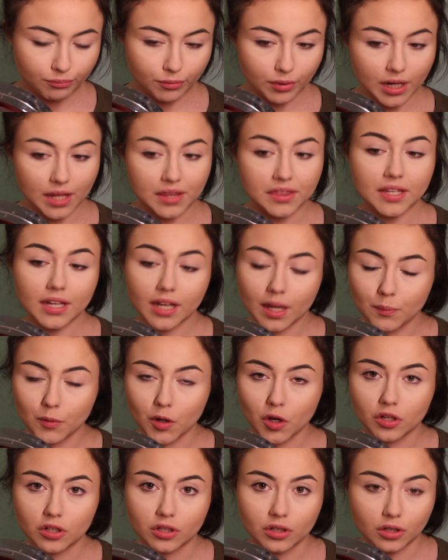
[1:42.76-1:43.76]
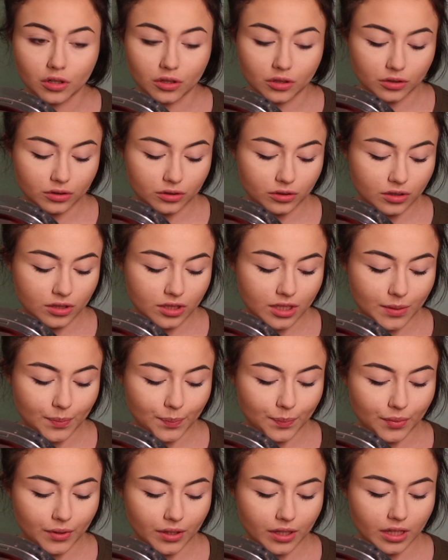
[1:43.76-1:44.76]
But I think I'm gonna dip
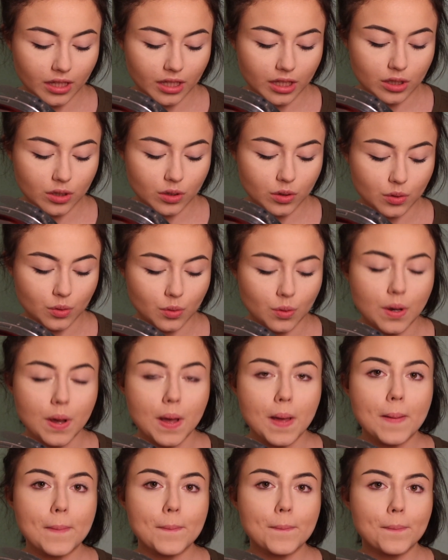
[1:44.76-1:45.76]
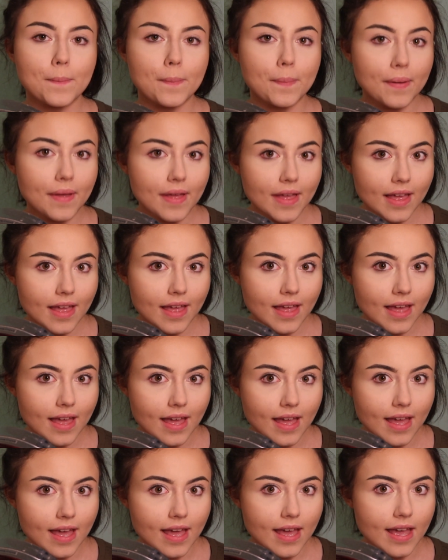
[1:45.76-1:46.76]
into
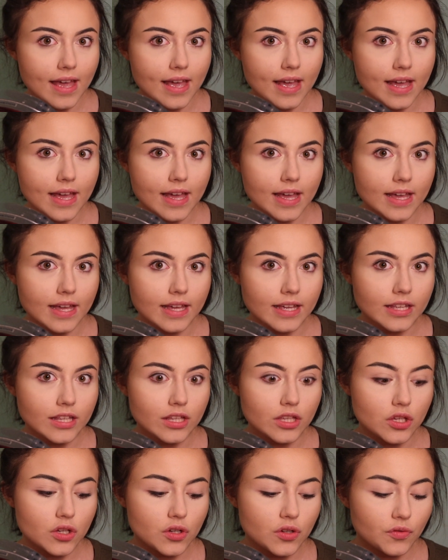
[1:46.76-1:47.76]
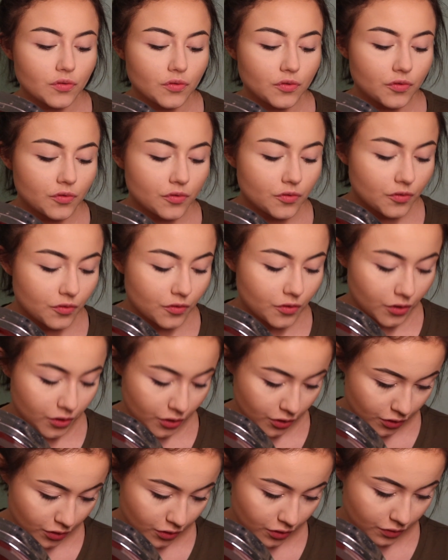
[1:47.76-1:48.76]
bitch
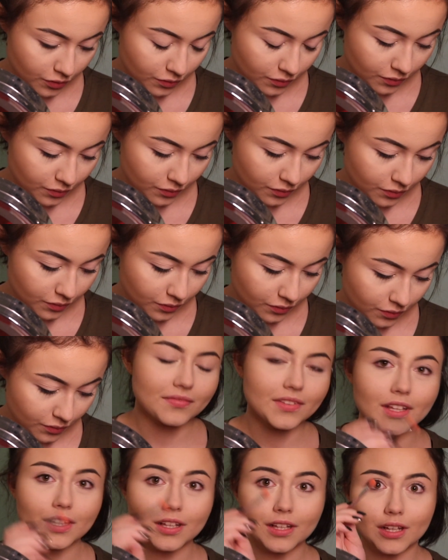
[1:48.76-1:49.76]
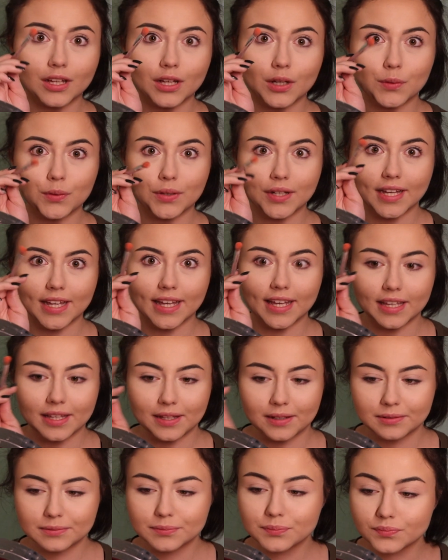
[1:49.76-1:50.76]
first. Okay,
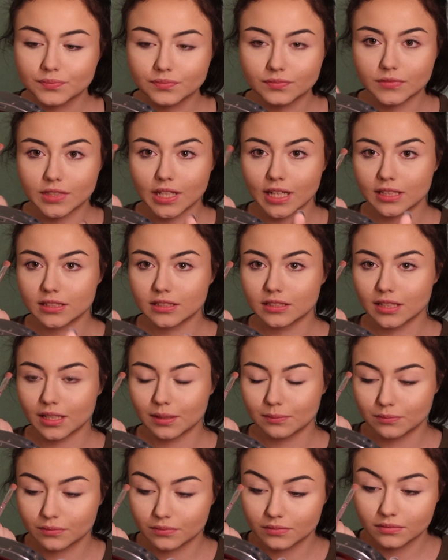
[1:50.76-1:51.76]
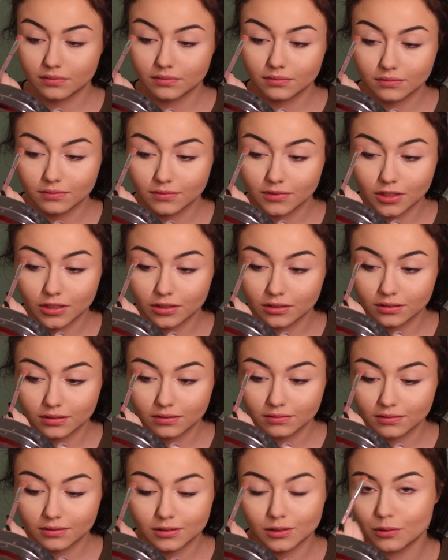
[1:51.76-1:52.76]
and then just
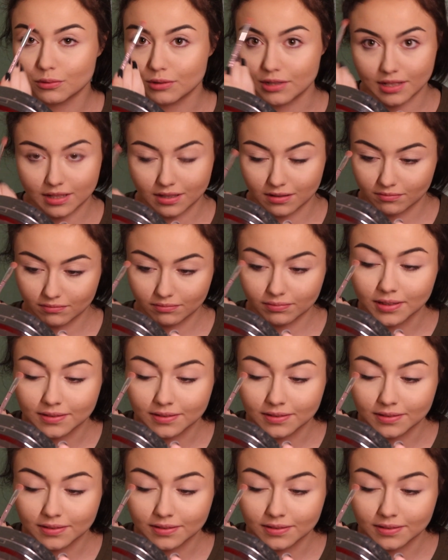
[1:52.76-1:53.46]
crease.